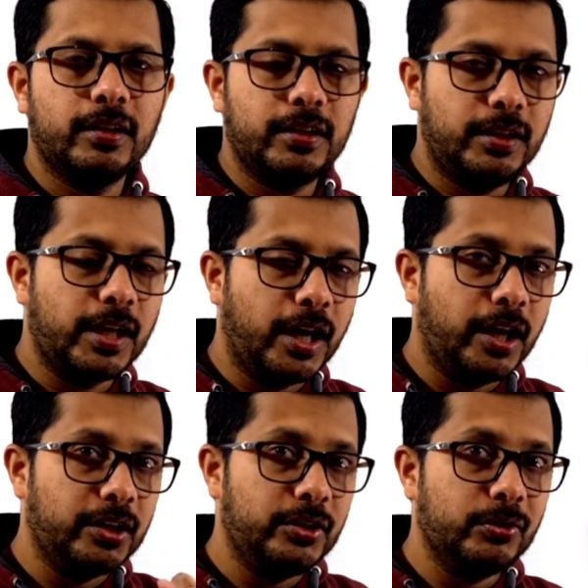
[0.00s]

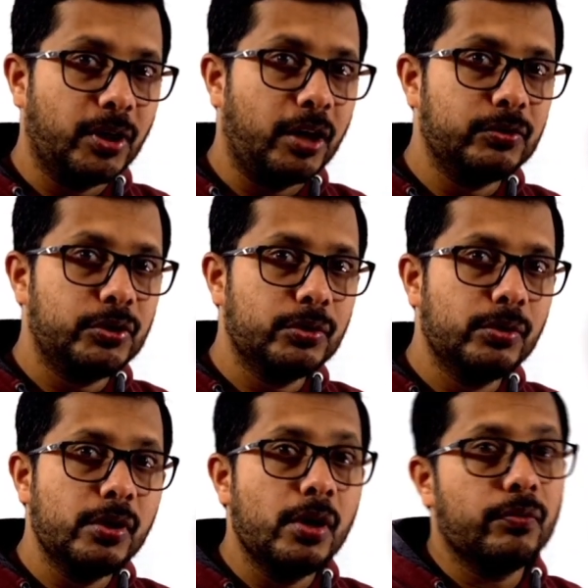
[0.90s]
Yeah, you have to